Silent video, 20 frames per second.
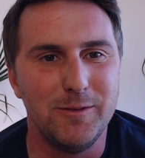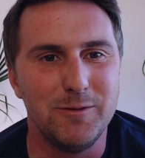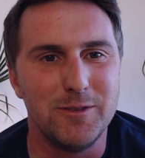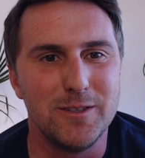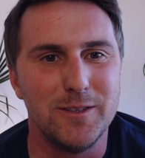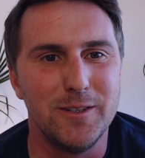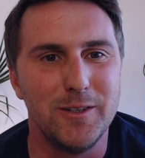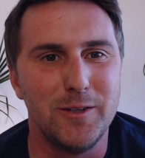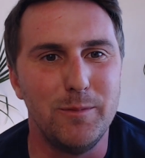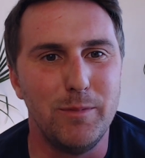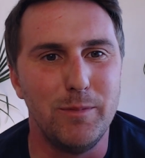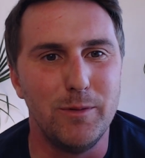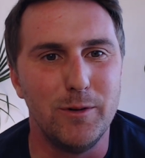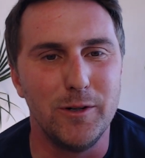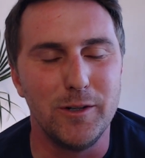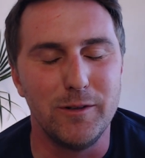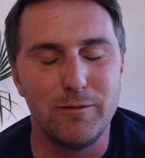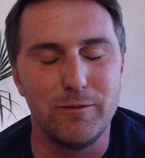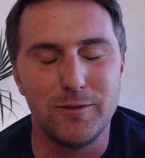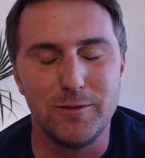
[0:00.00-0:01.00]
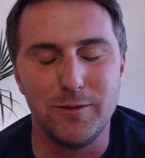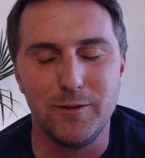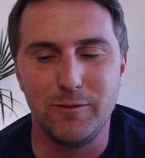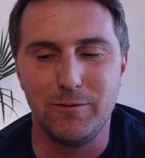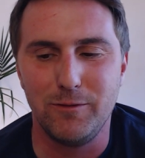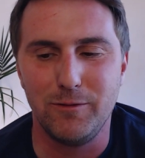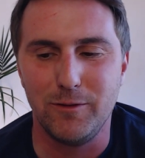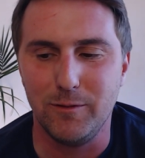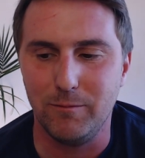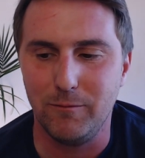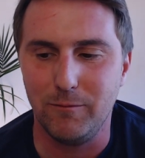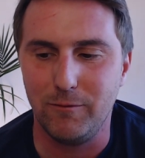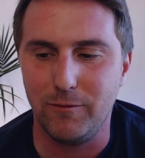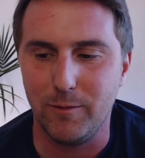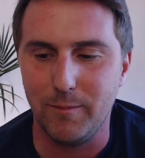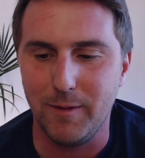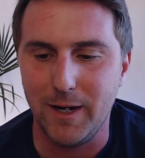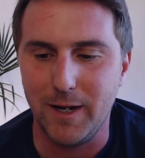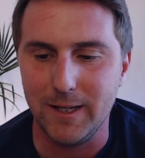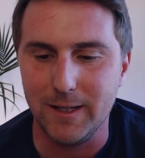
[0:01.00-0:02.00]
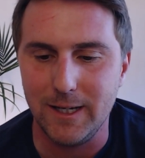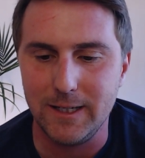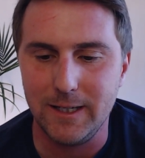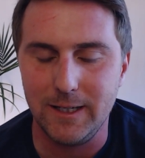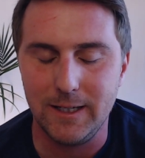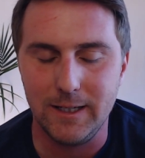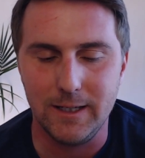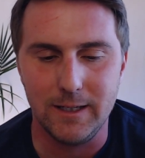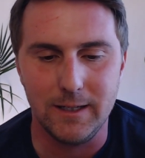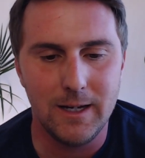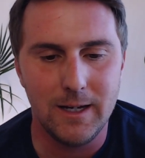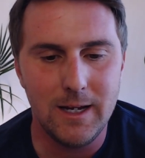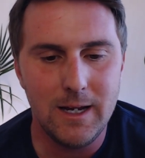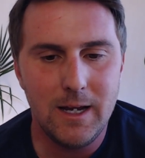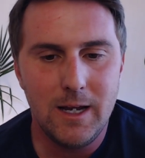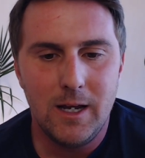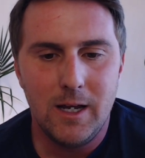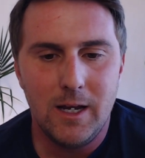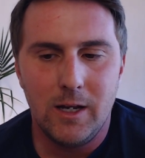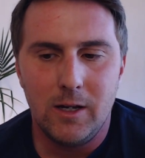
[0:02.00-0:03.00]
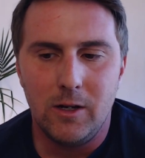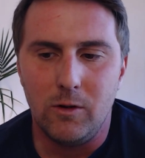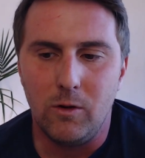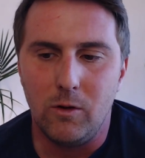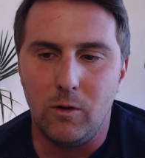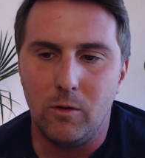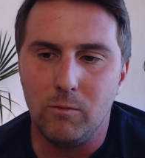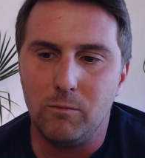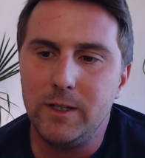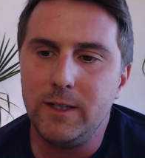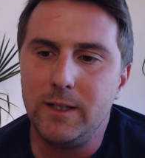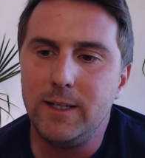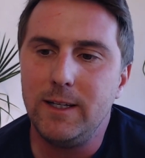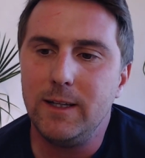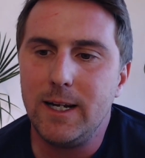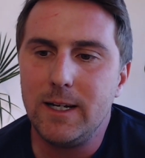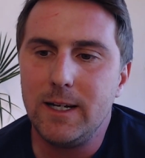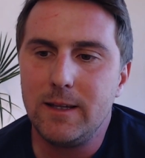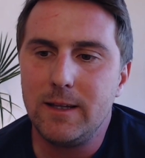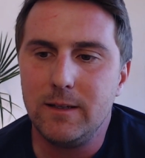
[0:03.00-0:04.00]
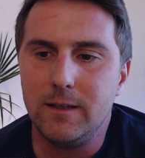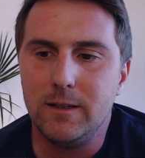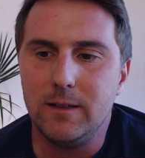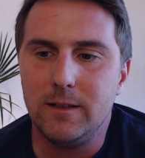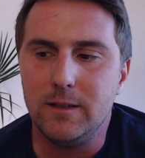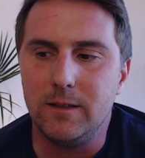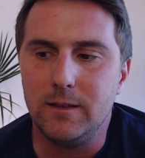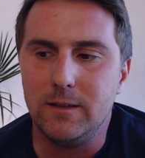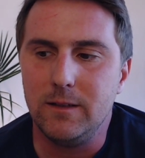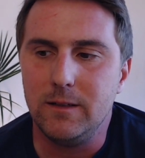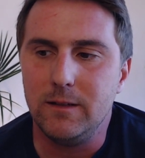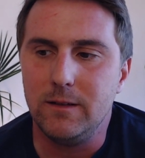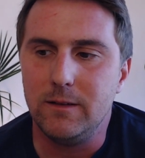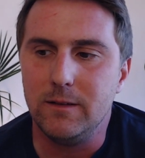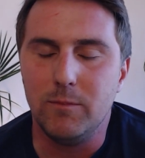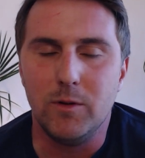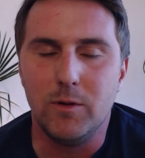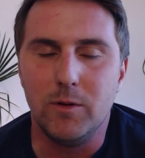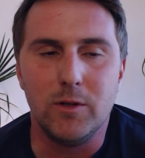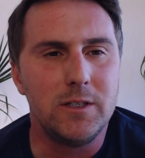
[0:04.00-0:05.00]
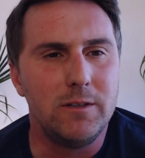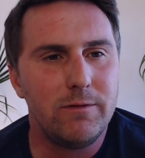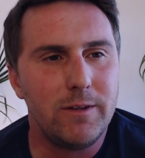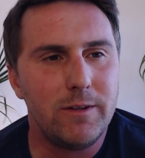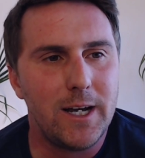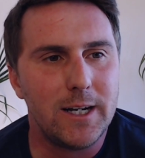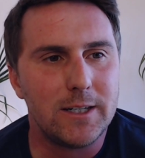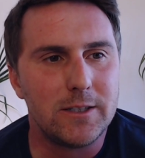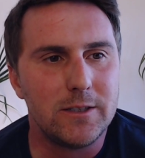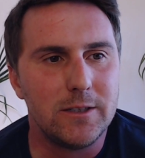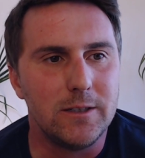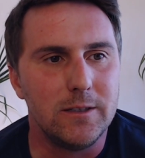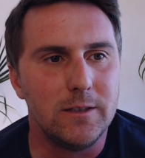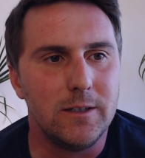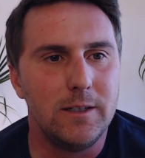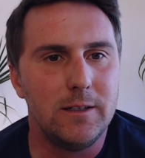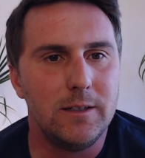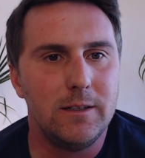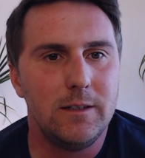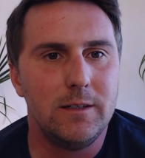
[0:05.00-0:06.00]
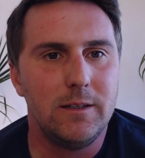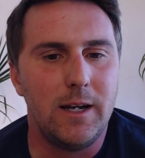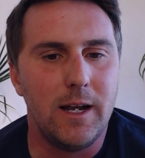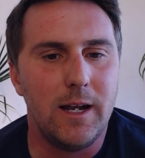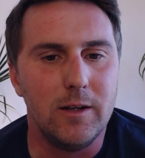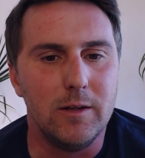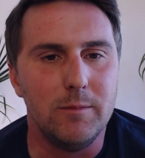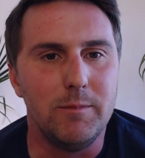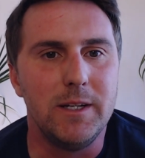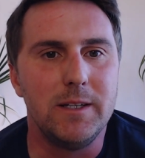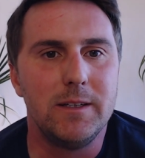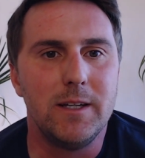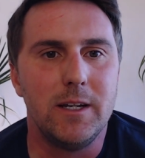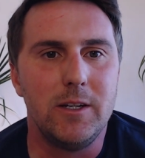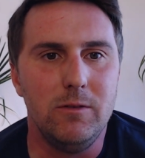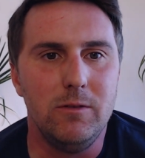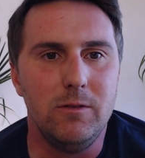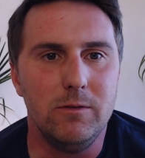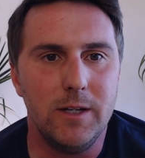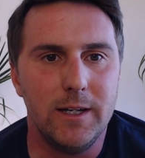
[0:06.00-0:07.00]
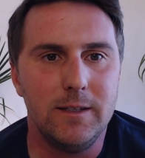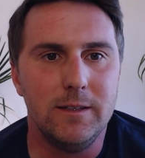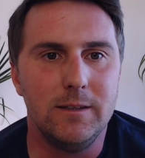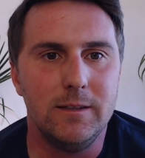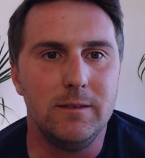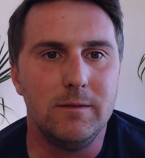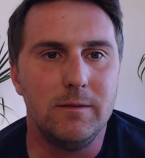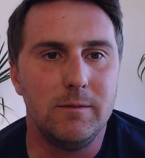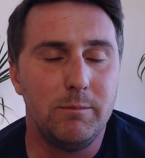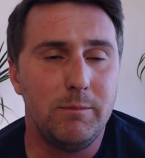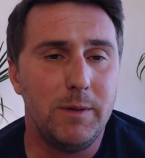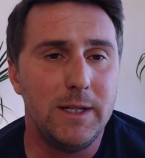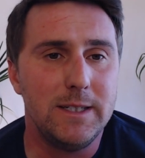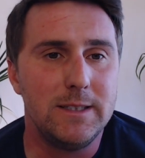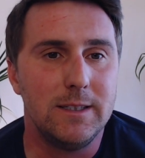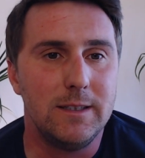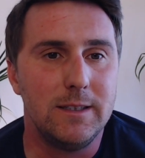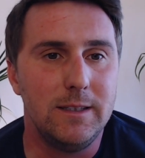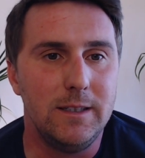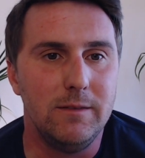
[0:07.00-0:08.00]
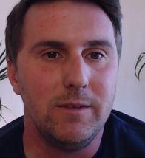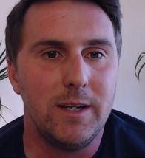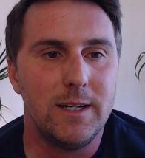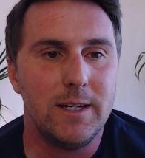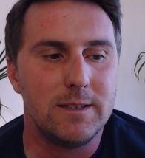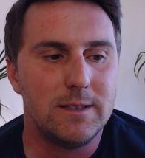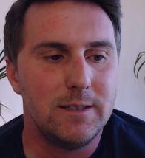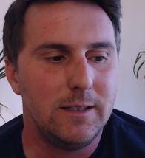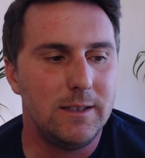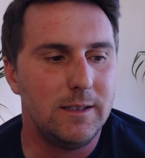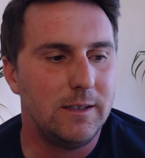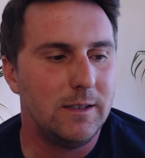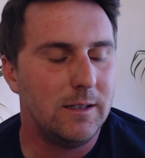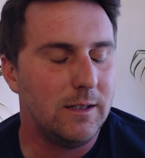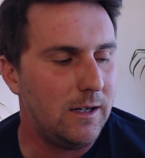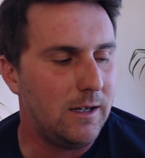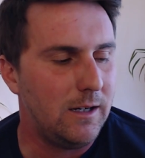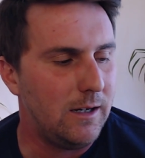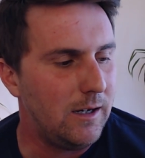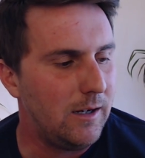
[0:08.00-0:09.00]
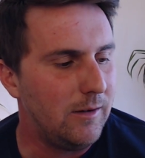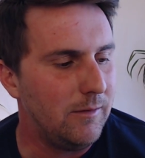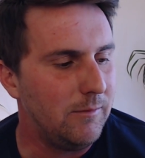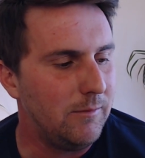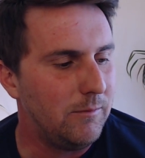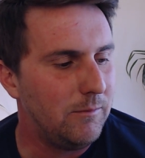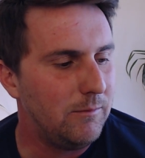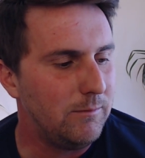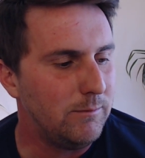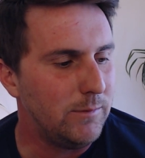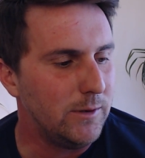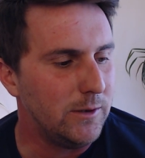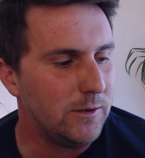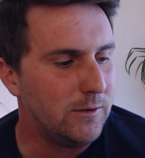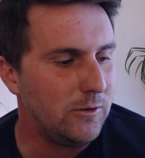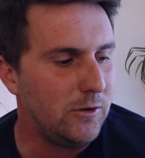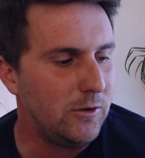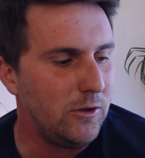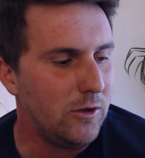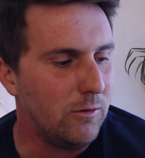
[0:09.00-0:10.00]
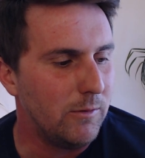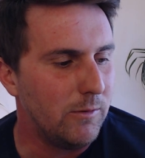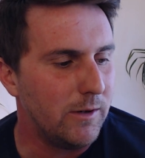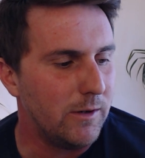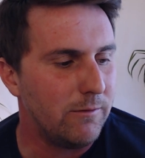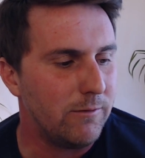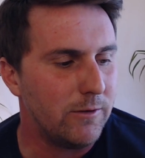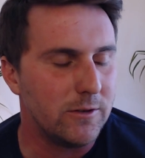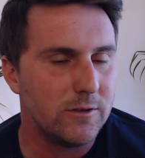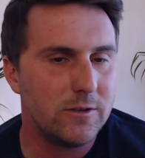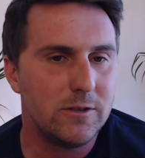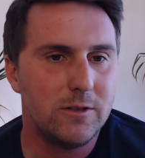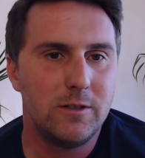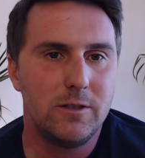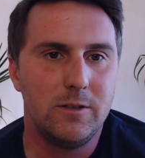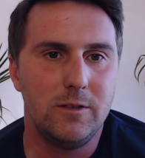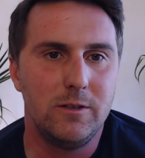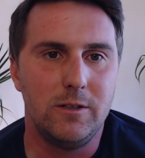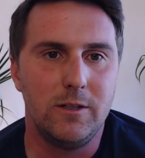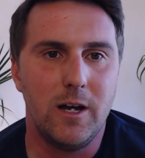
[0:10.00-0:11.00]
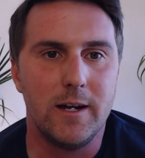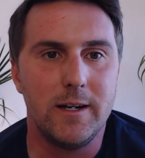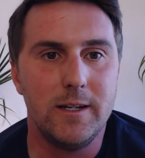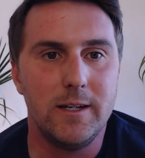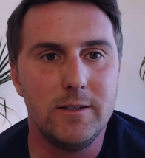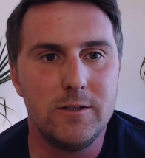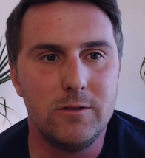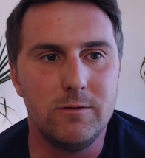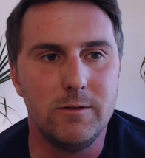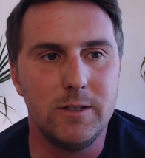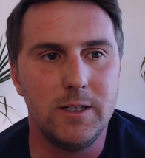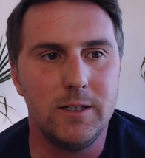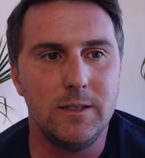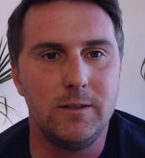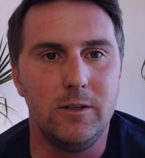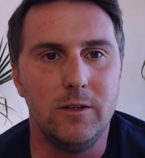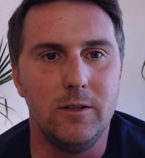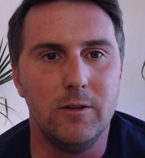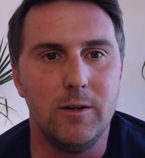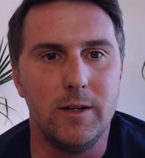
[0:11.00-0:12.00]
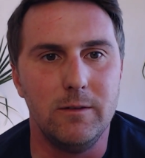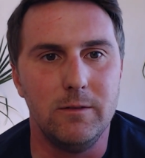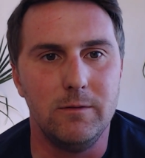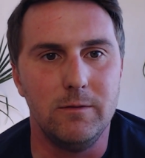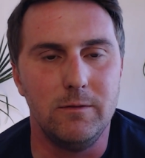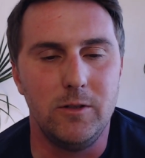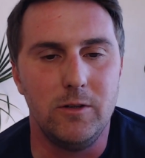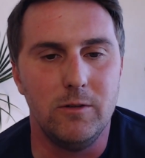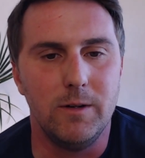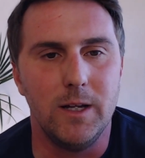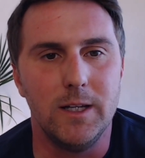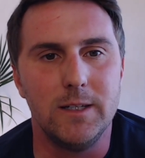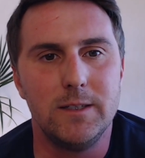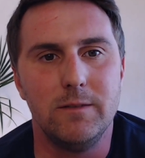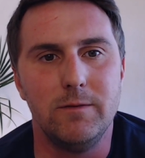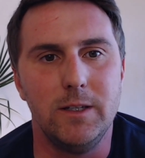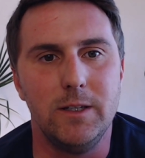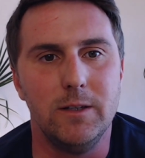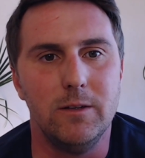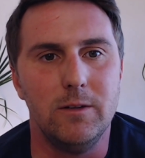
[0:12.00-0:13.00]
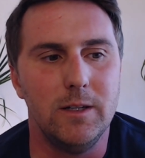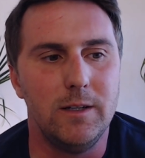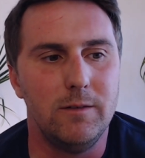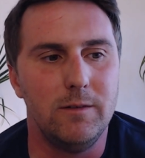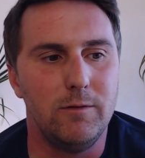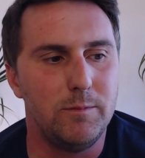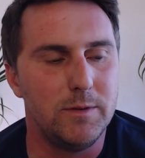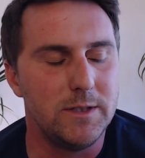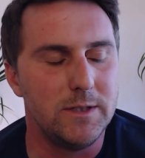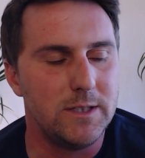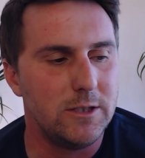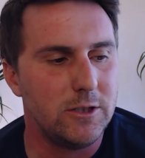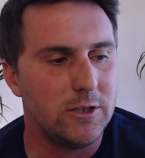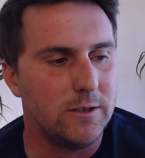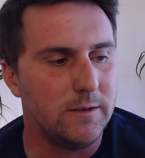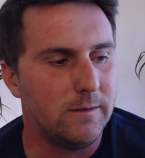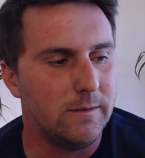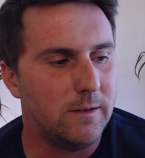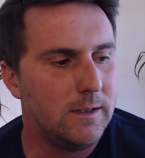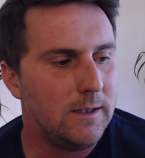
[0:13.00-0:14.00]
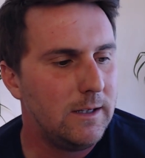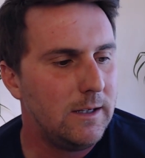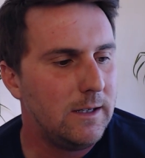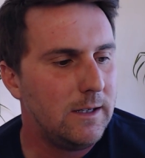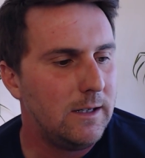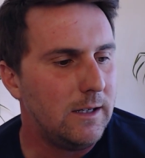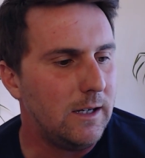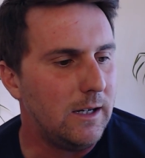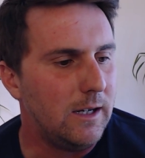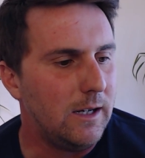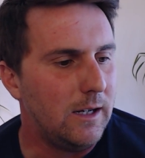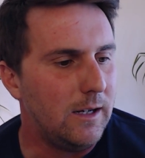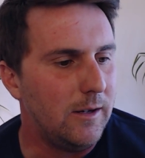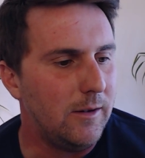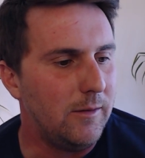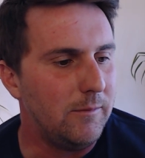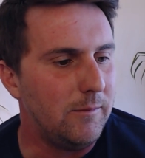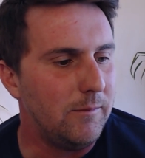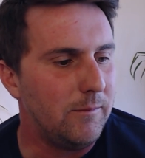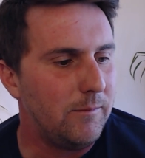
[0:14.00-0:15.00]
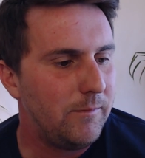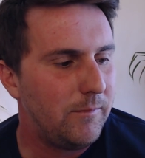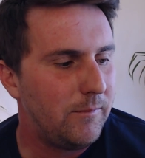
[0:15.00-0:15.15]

It was a little boring for my liking, and really like the multi-factor element that you get in basically investing. But when I first got into it, at a relatively low level position, and